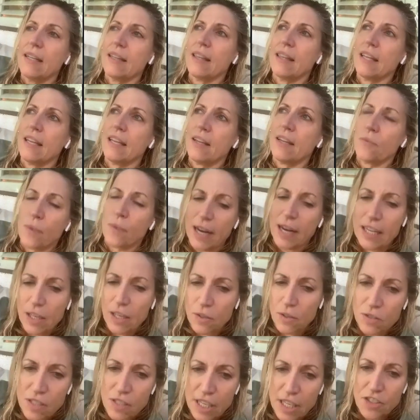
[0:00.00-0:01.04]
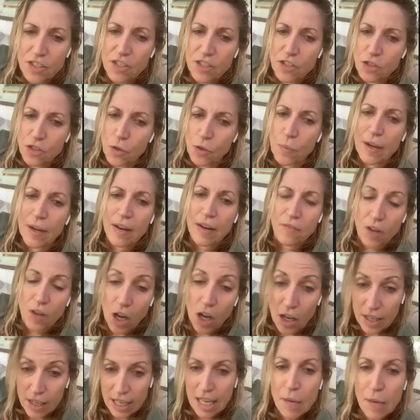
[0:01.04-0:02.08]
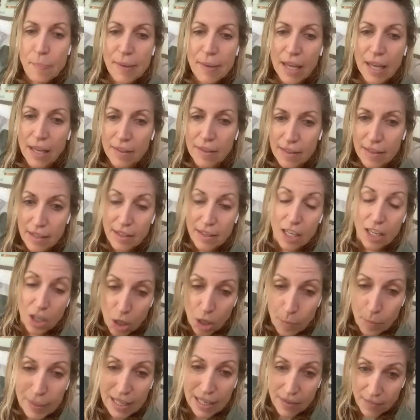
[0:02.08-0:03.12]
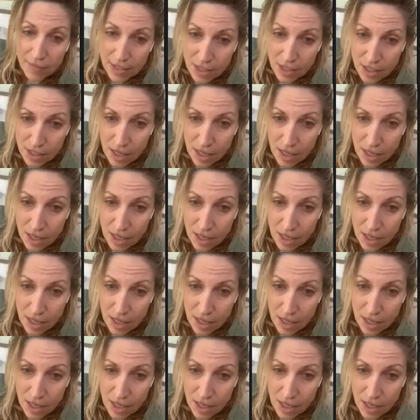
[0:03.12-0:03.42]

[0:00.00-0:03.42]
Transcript: the radio stations or whatever are keeping that they could be giving to